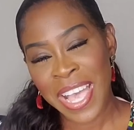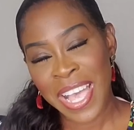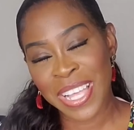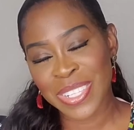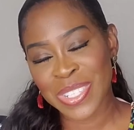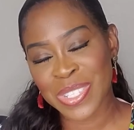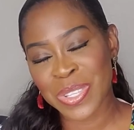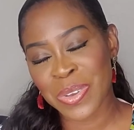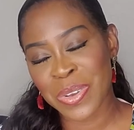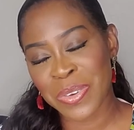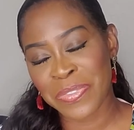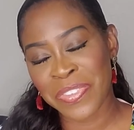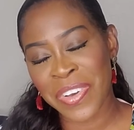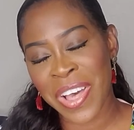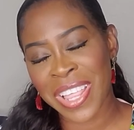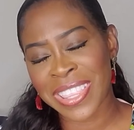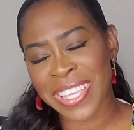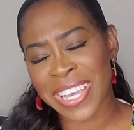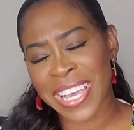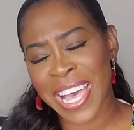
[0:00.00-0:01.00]
And so,
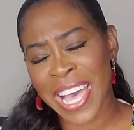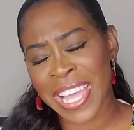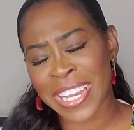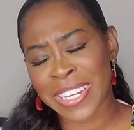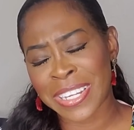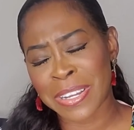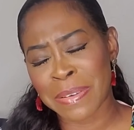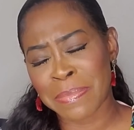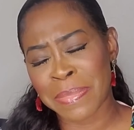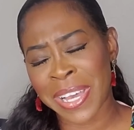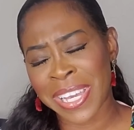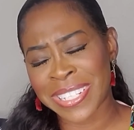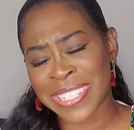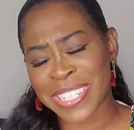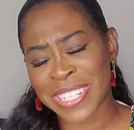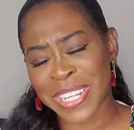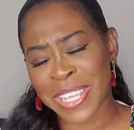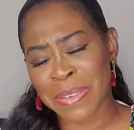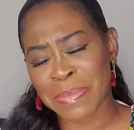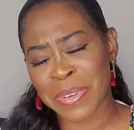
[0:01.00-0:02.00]
Father God, in the
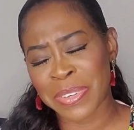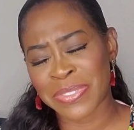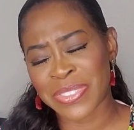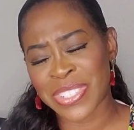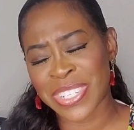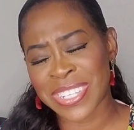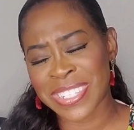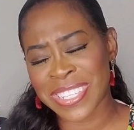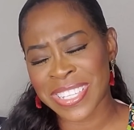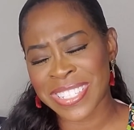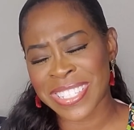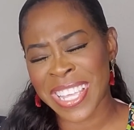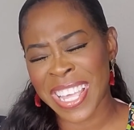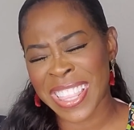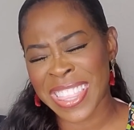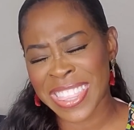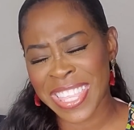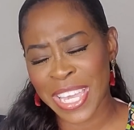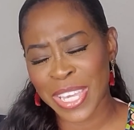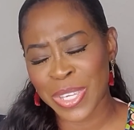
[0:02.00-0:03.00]
mighty name of Jesus, I
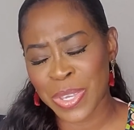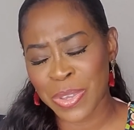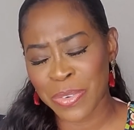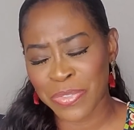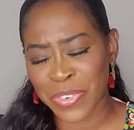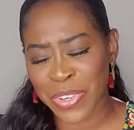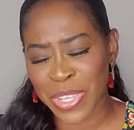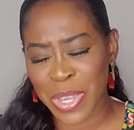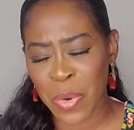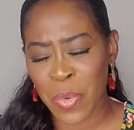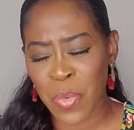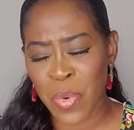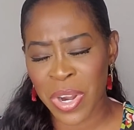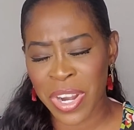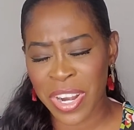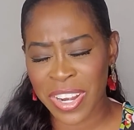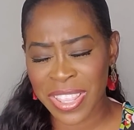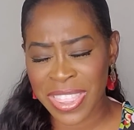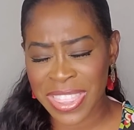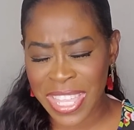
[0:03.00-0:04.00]
thank you for your
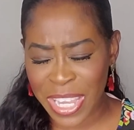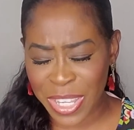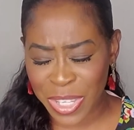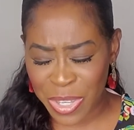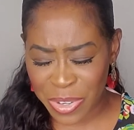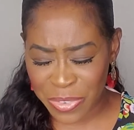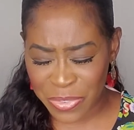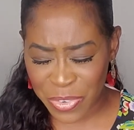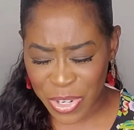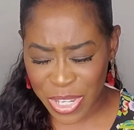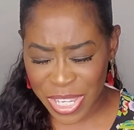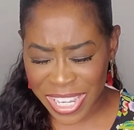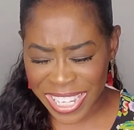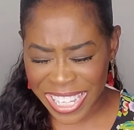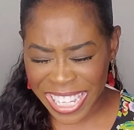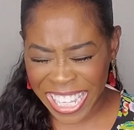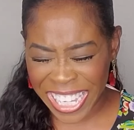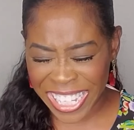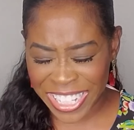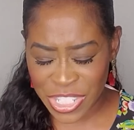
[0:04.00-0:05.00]
word. Thank you for your
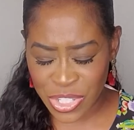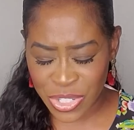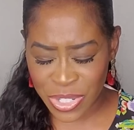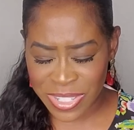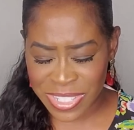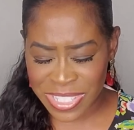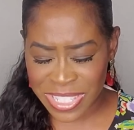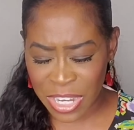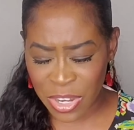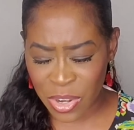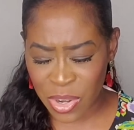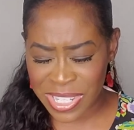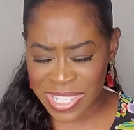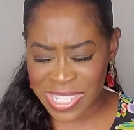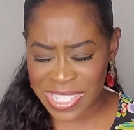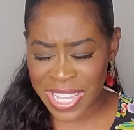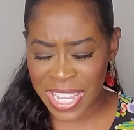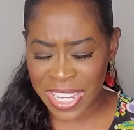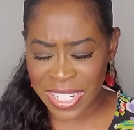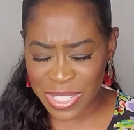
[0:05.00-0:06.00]
angels that are
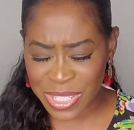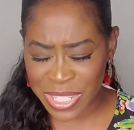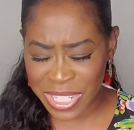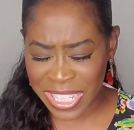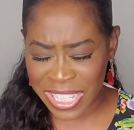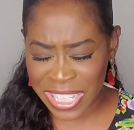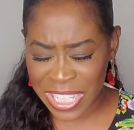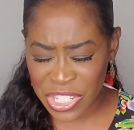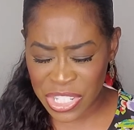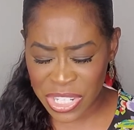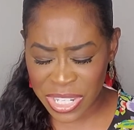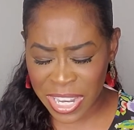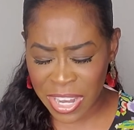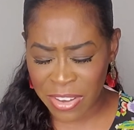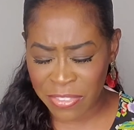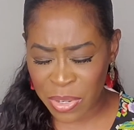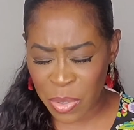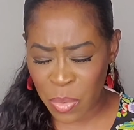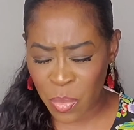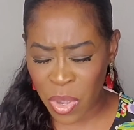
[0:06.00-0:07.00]
assigned to each and
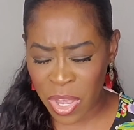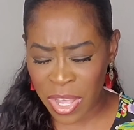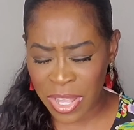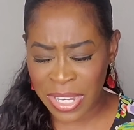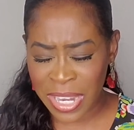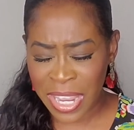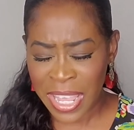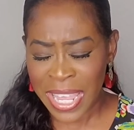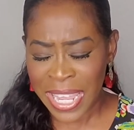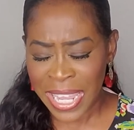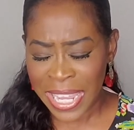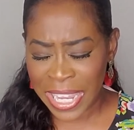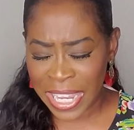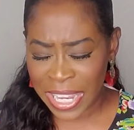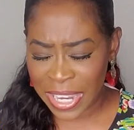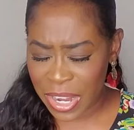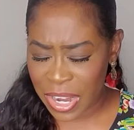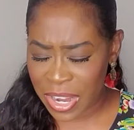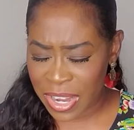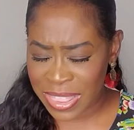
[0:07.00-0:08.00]
every one
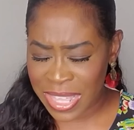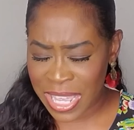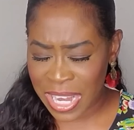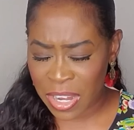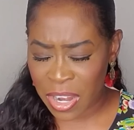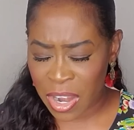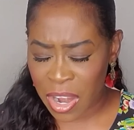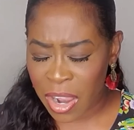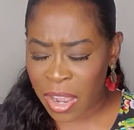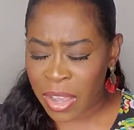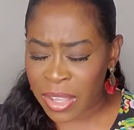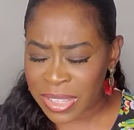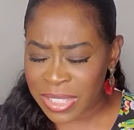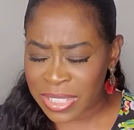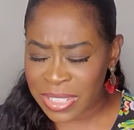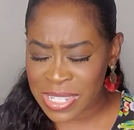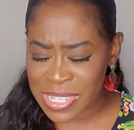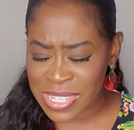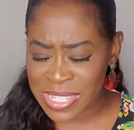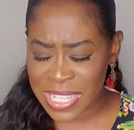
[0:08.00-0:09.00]
here that are
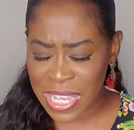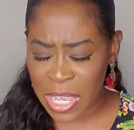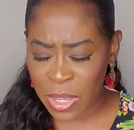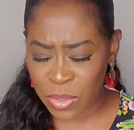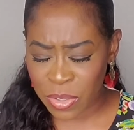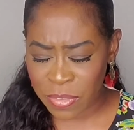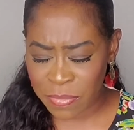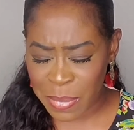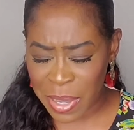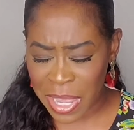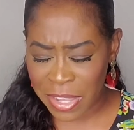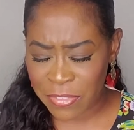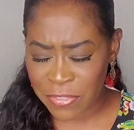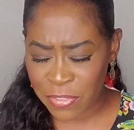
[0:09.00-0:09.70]
under the sound of my